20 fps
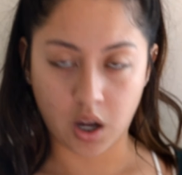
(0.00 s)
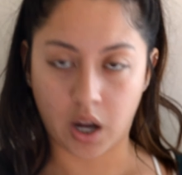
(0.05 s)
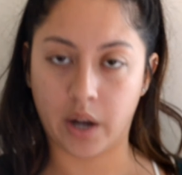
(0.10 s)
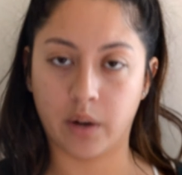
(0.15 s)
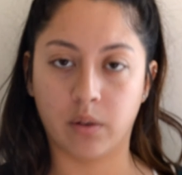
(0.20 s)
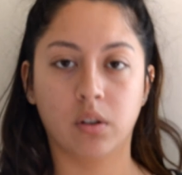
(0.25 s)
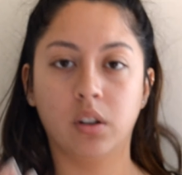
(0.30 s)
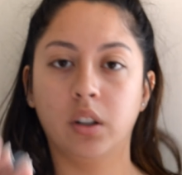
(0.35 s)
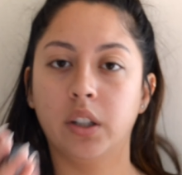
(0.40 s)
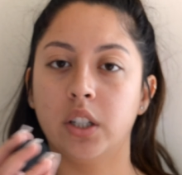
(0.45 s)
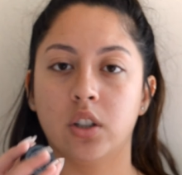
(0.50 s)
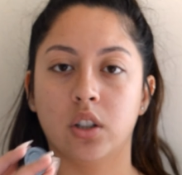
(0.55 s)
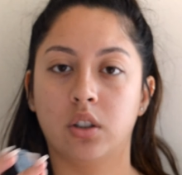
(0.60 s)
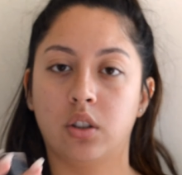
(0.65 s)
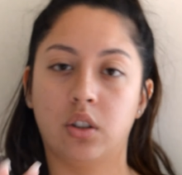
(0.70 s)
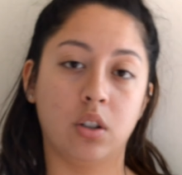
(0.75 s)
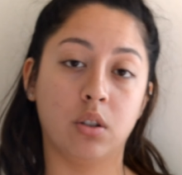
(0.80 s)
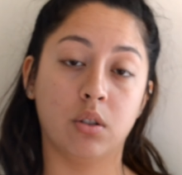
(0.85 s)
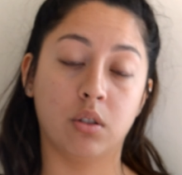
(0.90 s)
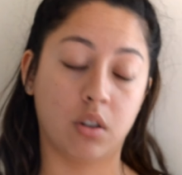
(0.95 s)
I really
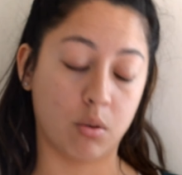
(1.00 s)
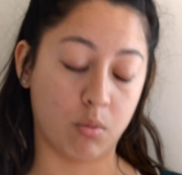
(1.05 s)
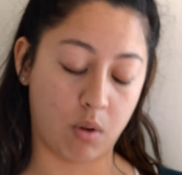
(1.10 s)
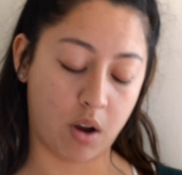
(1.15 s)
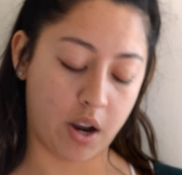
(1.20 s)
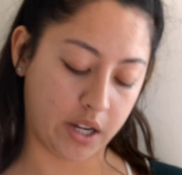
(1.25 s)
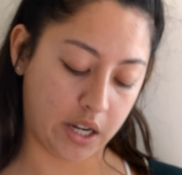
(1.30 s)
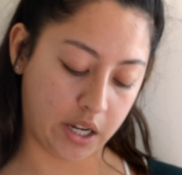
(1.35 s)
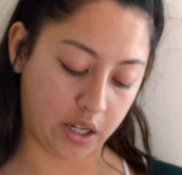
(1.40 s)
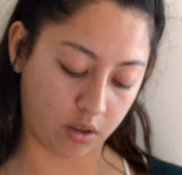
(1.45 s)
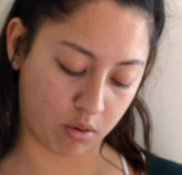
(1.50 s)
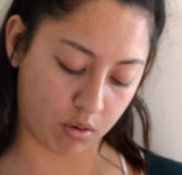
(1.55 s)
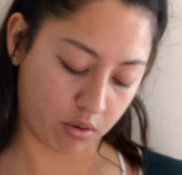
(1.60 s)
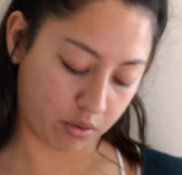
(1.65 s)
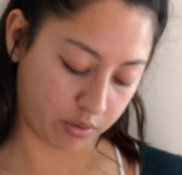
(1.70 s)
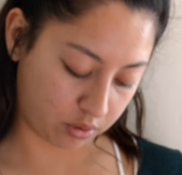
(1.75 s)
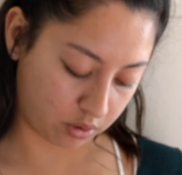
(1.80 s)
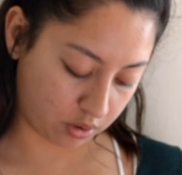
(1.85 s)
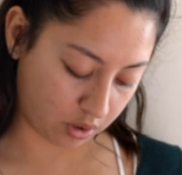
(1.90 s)
just used the wide angle.